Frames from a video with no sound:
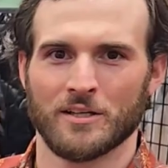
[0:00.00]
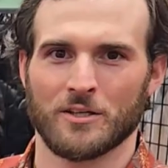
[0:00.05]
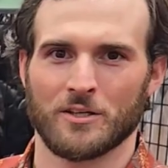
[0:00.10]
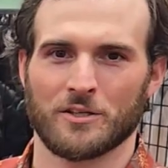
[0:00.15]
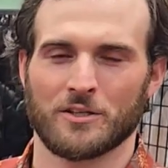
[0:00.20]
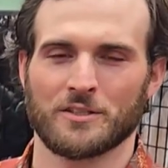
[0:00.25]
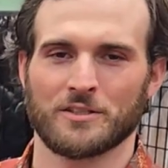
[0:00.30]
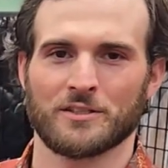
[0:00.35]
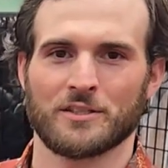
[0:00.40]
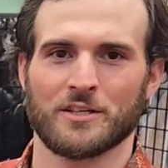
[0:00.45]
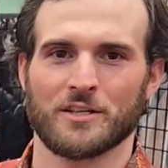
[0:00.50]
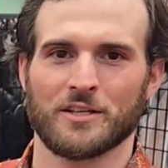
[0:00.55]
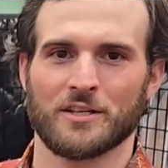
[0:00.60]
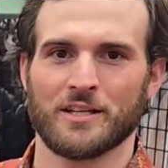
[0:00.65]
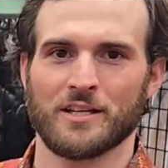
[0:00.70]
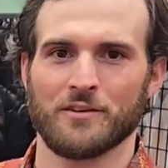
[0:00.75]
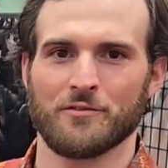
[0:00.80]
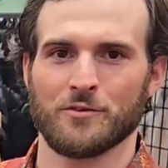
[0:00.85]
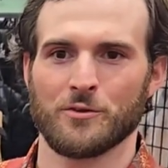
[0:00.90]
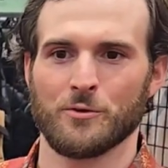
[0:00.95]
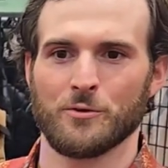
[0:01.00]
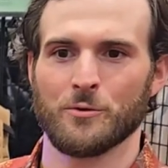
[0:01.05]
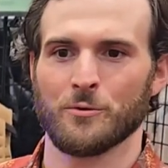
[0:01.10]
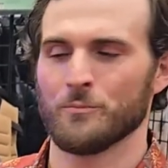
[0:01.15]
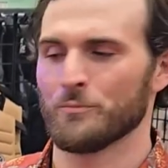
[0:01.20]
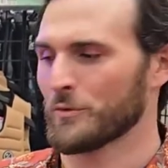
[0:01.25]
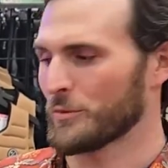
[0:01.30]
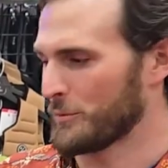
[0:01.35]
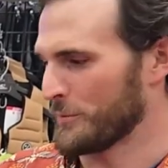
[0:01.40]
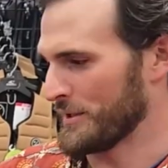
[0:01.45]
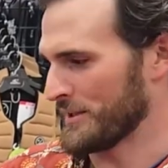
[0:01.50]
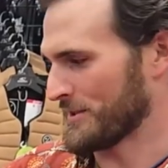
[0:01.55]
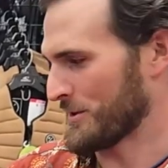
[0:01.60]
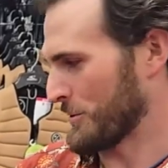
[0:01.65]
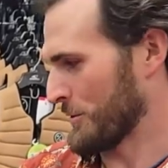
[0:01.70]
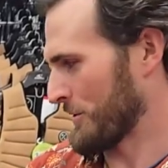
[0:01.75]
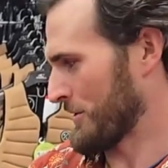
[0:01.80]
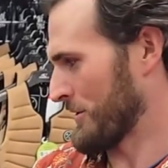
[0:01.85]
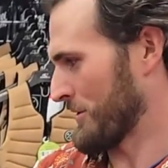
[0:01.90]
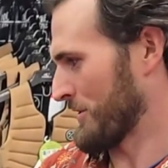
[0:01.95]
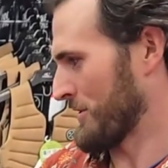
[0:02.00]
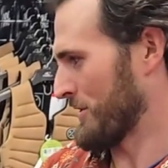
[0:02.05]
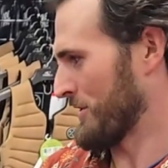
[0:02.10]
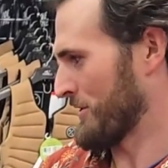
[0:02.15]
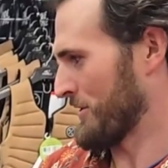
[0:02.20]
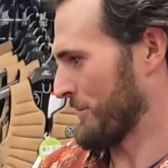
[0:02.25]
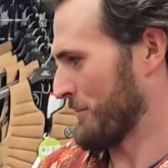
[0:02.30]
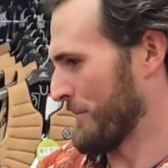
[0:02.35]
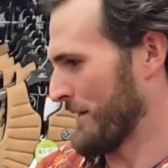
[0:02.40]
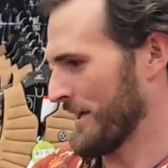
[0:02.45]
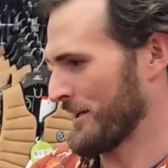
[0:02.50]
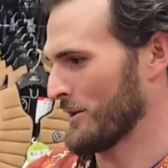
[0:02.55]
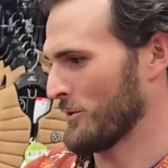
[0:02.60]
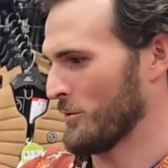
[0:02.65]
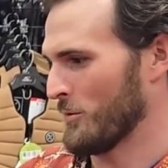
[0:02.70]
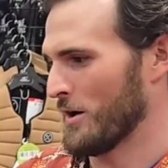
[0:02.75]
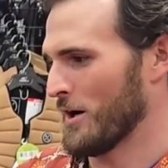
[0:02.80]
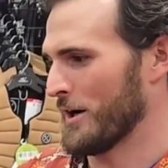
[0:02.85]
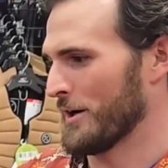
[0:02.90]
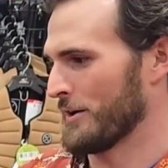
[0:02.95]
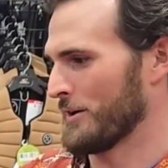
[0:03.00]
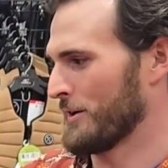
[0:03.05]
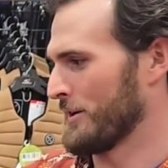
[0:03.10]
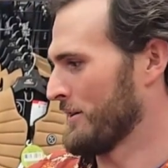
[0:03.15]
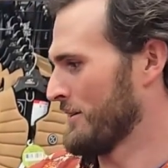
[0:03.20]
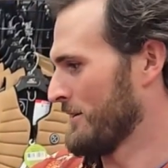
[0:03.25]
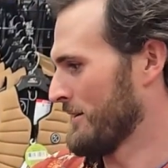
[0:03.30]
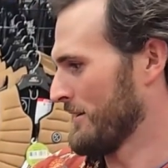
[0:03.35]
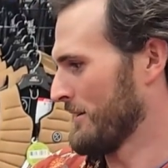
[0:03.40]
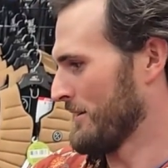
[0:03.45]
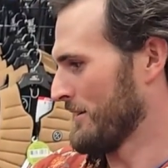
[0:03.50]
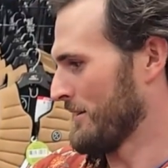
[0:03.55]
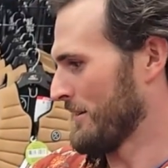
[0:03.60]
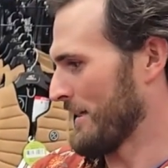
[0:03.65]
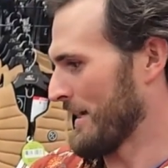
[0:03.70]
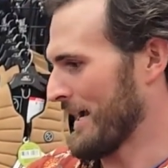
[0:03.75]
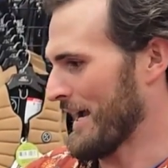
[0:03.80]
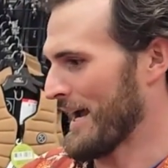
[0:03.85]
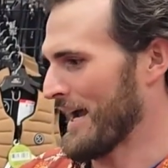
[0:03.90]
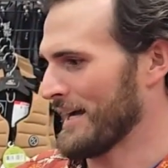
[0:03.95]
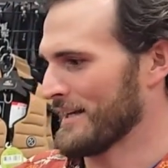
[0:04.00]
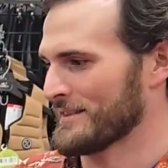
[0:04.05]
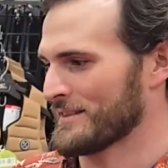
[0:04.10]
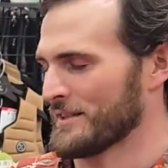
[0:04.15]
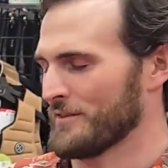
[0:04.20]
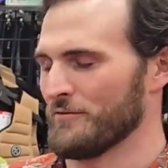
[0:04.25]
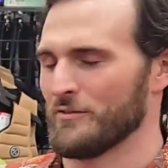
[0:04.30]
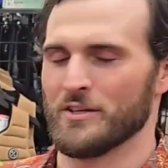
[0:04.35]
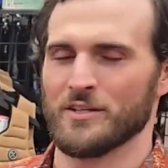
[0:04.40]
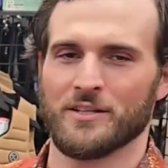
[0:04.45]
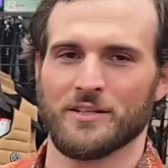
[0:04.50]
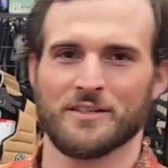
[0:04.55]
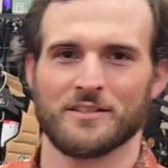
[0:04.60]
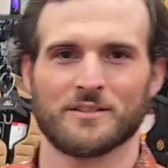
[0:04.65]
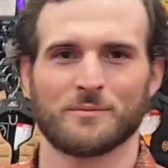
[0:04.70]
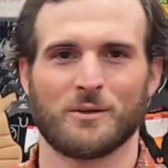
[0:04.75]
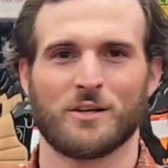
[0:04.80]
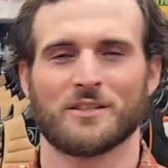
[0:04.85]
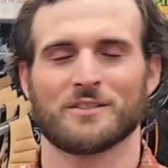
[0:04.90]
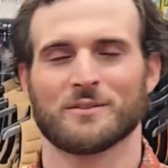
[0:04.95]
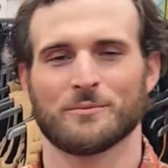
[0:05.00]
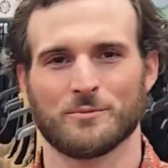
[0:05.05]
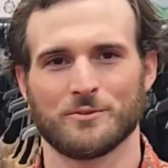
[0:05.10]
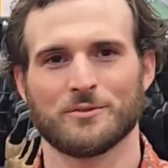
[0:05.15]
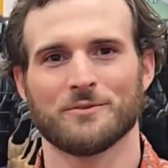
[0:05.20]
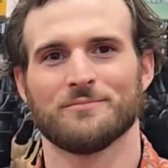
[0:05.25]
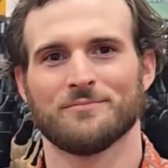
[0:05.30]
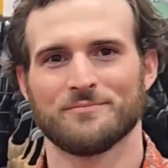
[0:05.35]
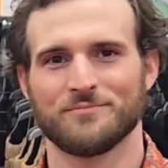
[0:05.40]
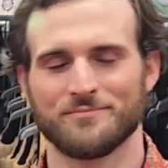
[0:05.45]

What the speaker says: are going to give you resources to make the water as convenient as possible.